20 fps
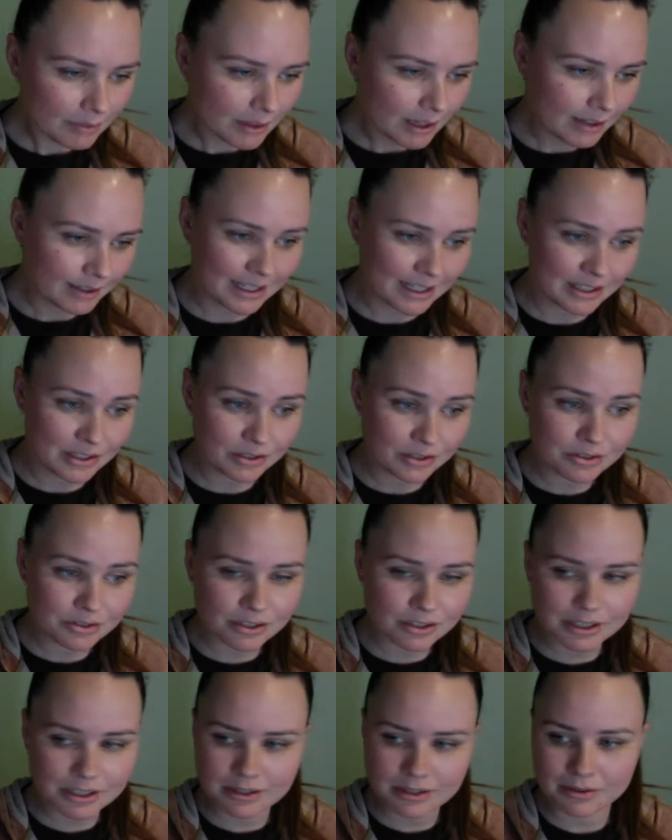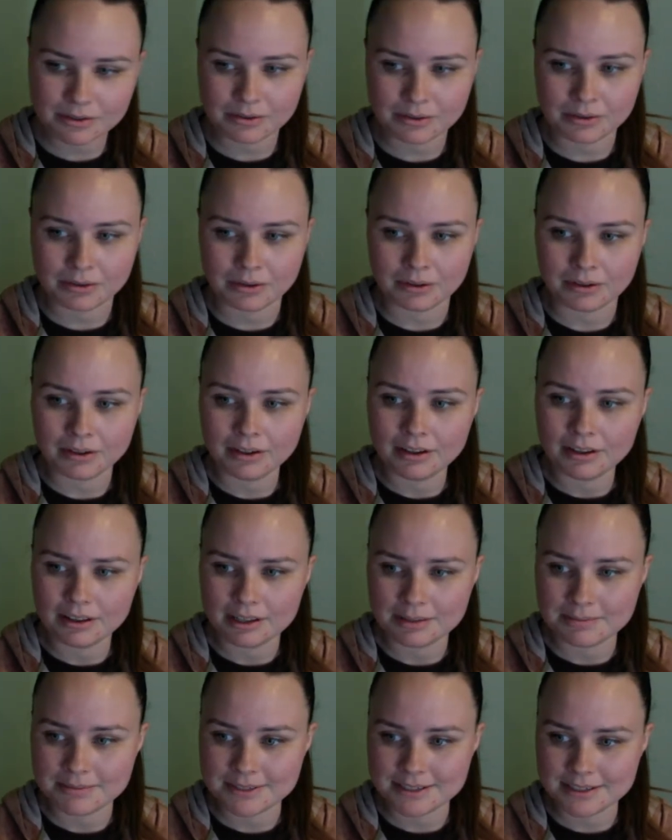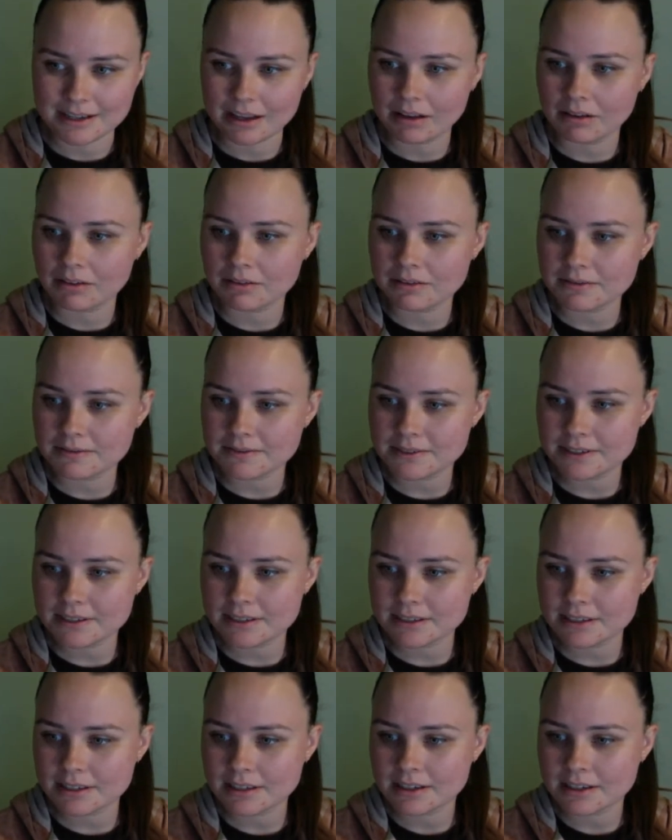their children or themselves?